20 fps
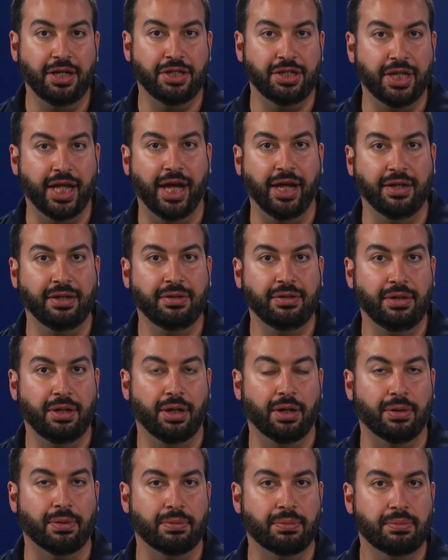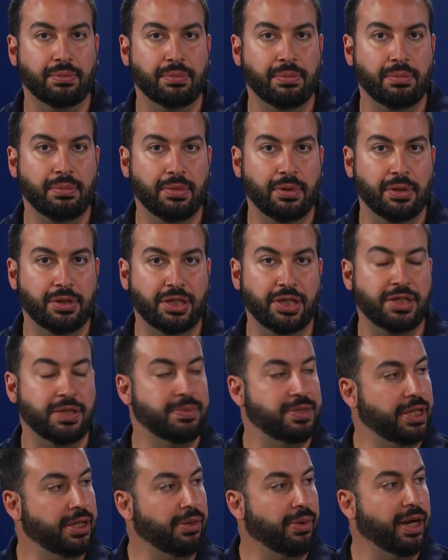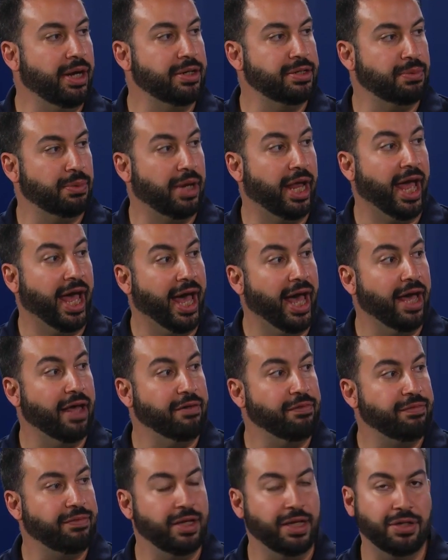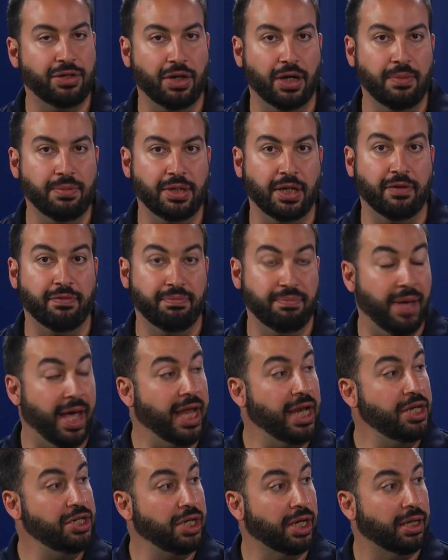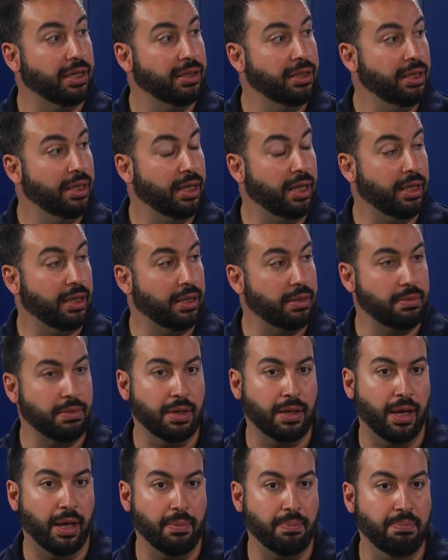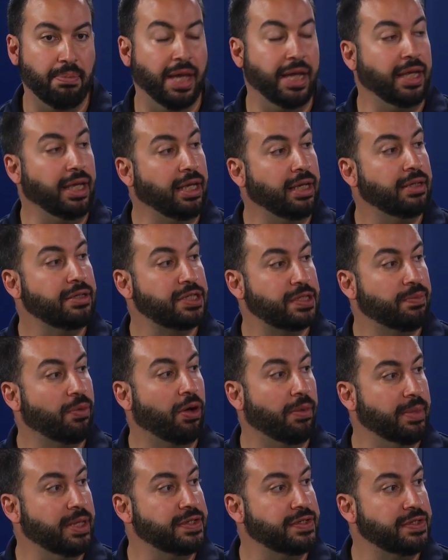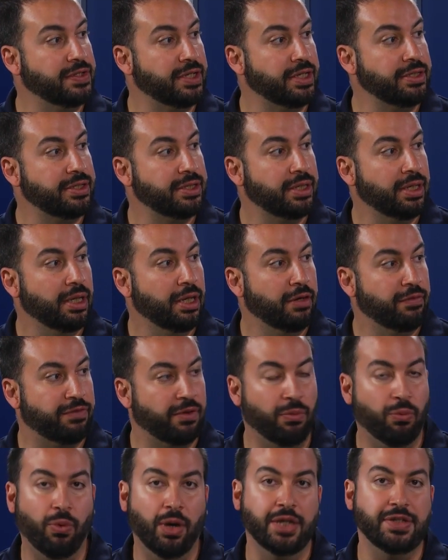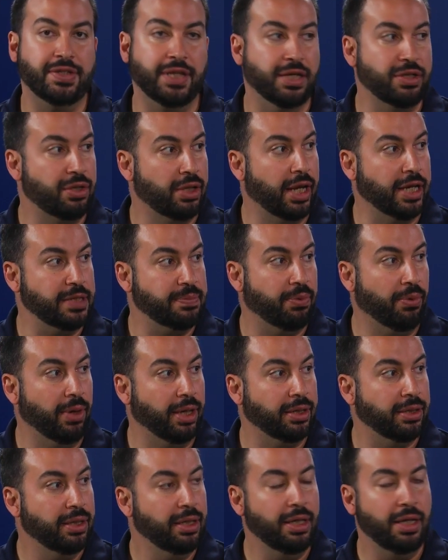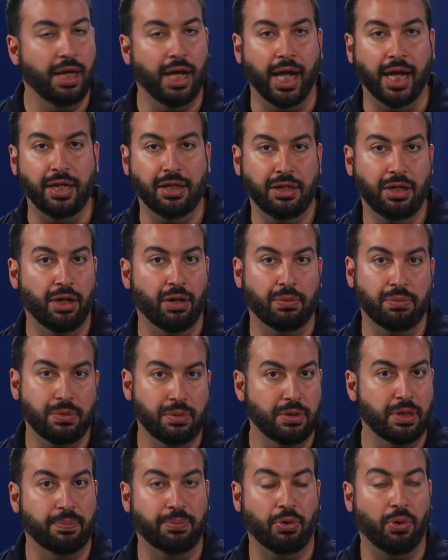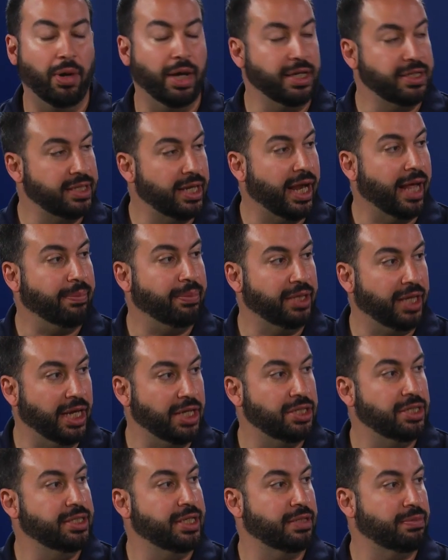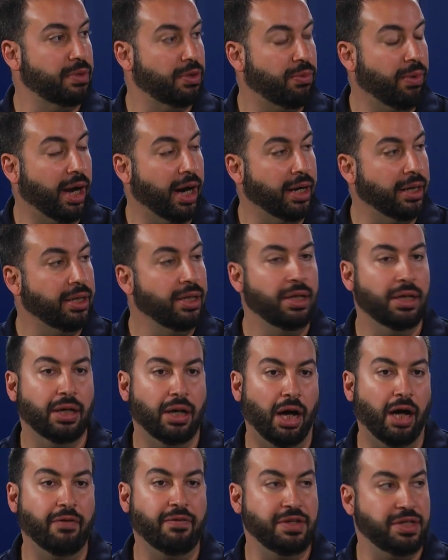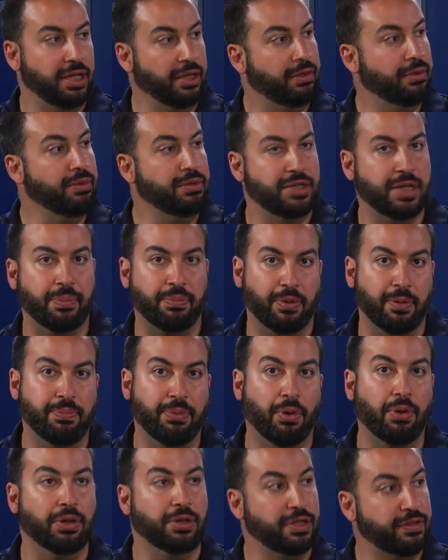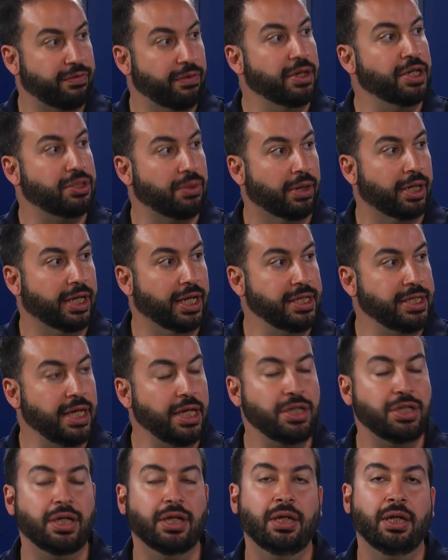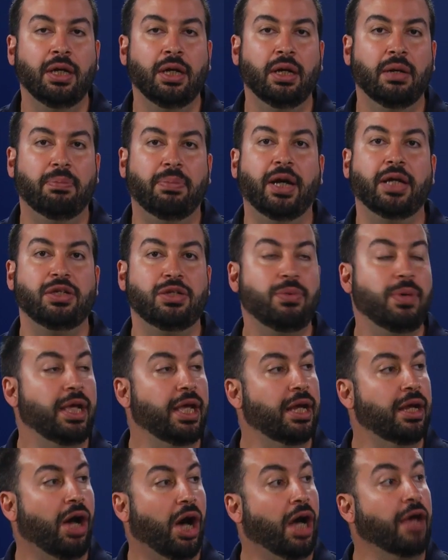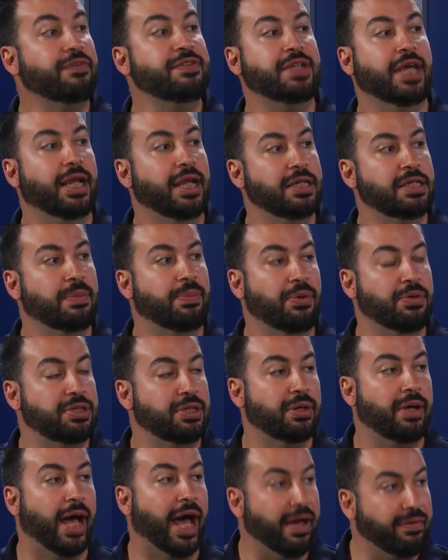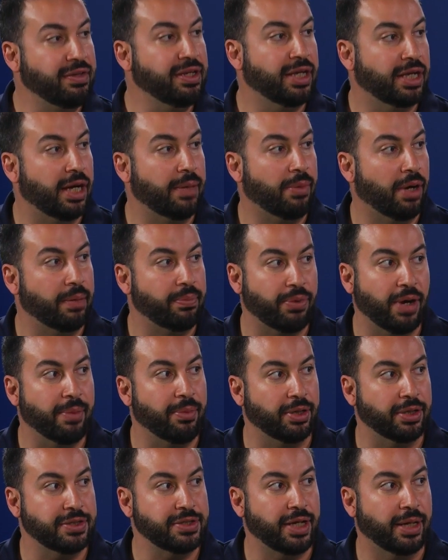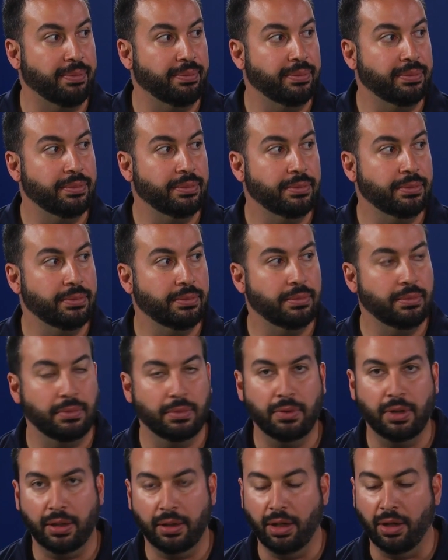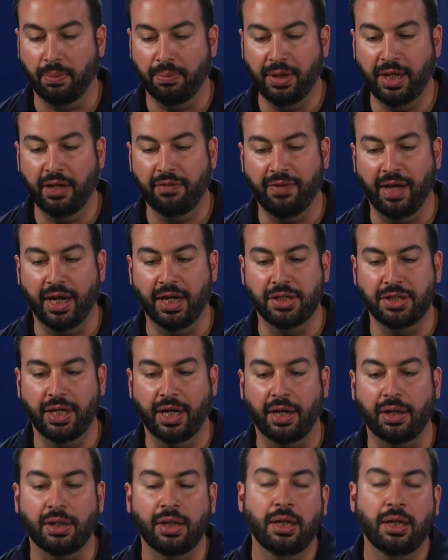that, systems integrators would have in terms of managing many small businesses from one centralized point and, deploying said applications as required. Obviously through separate portals for each organization, but doing it offsite as opposed to having to come on-prem all the time. Big advantage there.